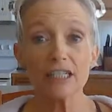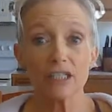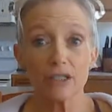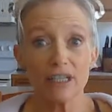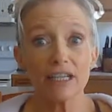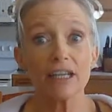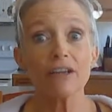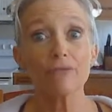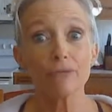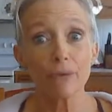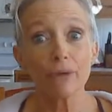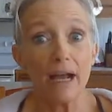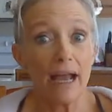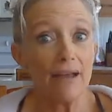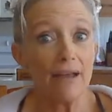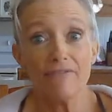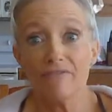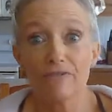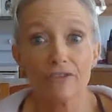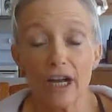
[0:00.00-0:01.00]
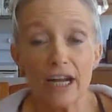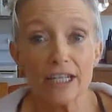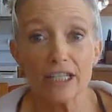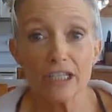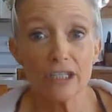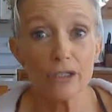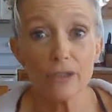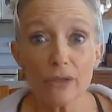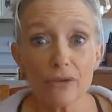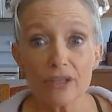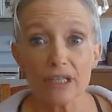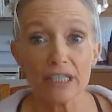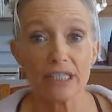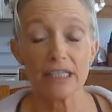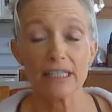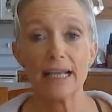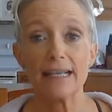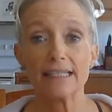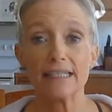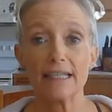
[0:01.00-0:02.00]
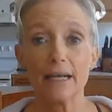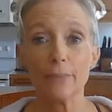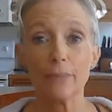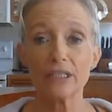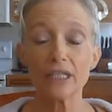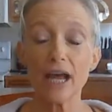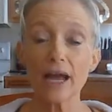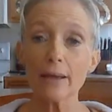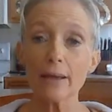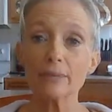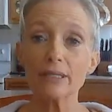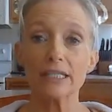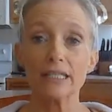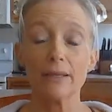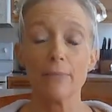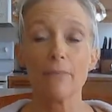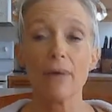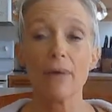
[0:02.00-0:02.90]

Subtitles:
let's say I forgot to do this last couple times, is a